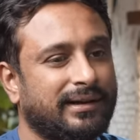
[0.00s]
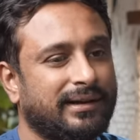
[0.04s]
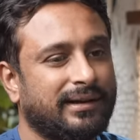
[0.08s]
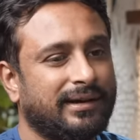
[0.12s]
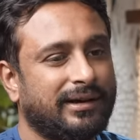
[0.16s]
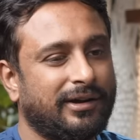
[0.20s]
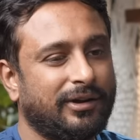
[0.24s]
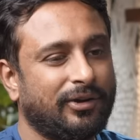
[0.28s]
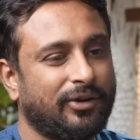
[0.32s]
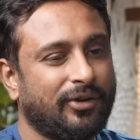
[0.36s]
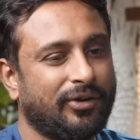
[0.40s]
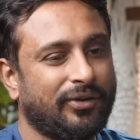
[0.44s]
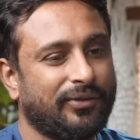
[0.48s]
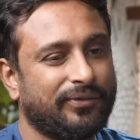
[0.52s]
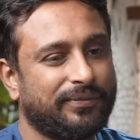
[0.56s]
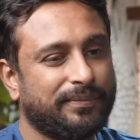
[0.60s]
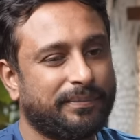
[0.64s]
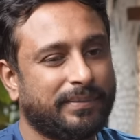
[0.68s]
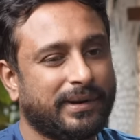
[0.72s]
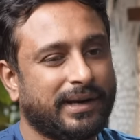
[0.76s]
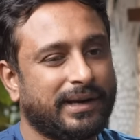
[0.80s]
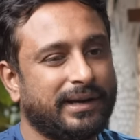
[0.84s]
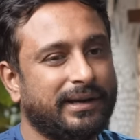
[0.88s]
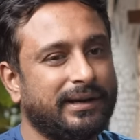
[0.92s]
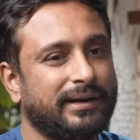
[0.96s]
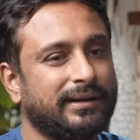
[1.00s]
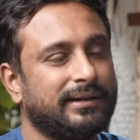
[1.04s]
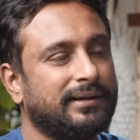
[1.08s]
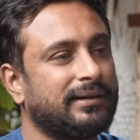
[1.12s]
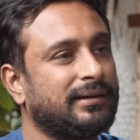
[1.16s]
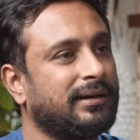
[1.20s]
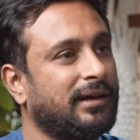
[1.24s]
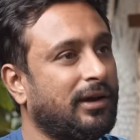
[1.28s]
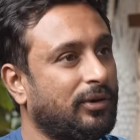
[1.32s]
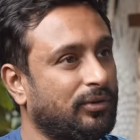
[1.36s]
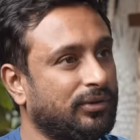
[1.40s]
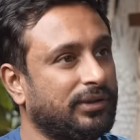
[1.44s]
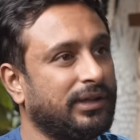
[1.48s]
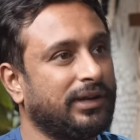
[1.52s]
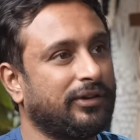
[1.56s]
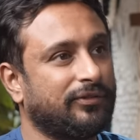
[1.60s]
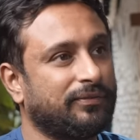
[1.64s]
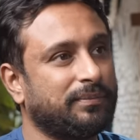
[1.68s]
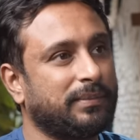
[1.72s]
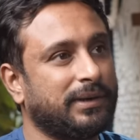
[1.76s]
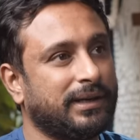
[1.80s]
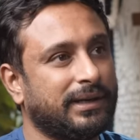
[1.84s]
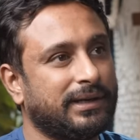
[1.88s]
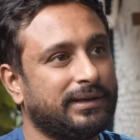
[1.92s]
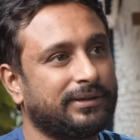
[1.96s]
a lot of pride in how they have
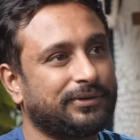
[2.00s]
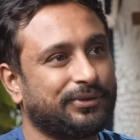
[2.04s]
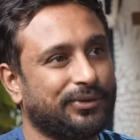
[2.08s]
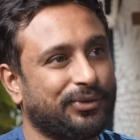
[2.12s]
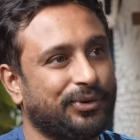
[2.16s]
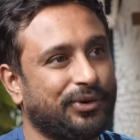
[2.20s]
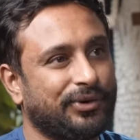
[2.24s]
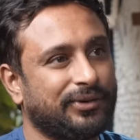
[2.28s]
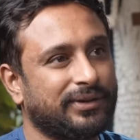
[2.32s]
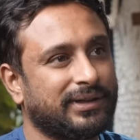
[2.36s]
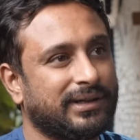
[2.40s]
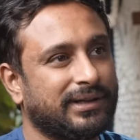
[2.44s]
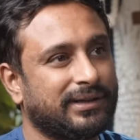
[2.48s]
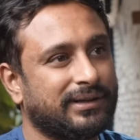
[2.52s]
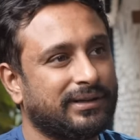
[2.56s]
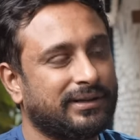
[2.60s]
played throughout.